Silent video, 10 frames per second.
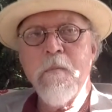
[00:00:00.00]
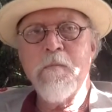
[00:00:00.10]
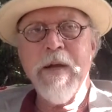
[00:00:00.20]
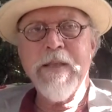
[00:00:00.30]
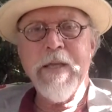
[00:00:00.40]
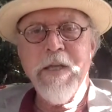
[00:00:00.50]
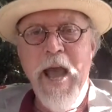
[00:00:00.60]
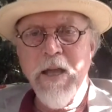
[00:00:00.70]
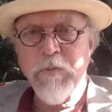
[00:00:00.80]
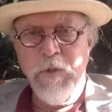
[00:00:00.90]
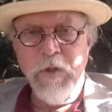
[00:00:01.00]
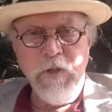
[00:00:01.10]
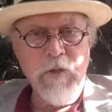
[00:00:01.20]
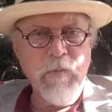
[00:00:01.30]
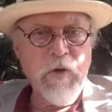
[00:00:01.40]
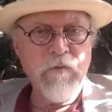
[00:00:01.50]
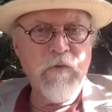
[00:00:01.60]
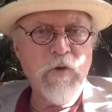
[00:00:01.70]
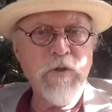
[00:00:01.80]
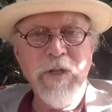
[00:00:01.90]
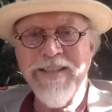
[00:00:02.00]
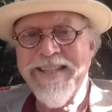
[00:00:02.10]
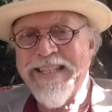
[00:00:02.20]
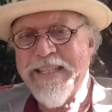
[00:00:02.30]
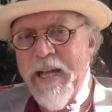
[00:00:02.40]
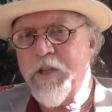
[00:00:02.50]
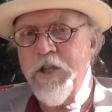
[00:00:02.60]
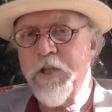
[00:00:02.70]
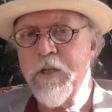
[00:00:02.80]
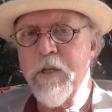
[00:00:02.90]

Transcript: But the attachment system confers such